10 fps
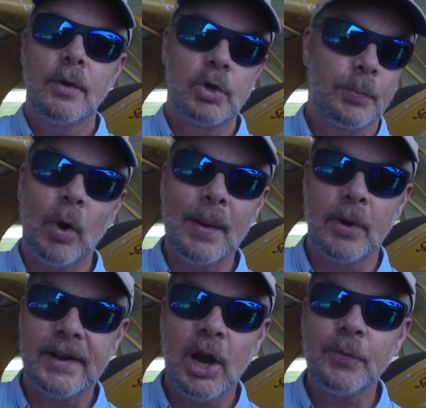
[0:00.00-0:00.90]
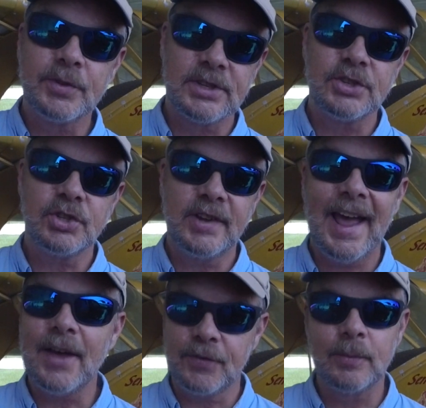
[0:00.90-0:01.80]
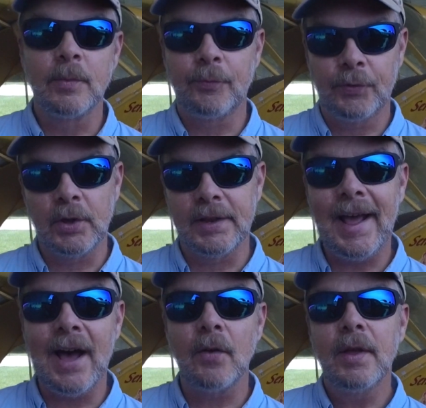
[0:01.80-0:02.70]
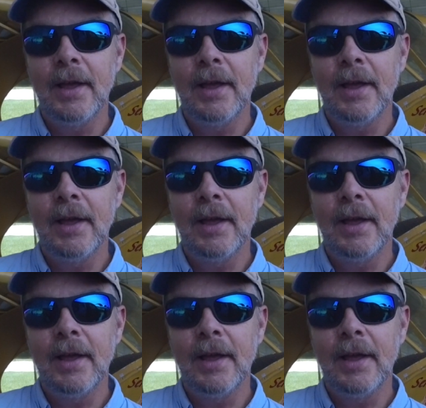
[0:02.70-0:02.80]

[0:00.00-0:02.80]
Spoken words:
your primary care physician, have him fill it out,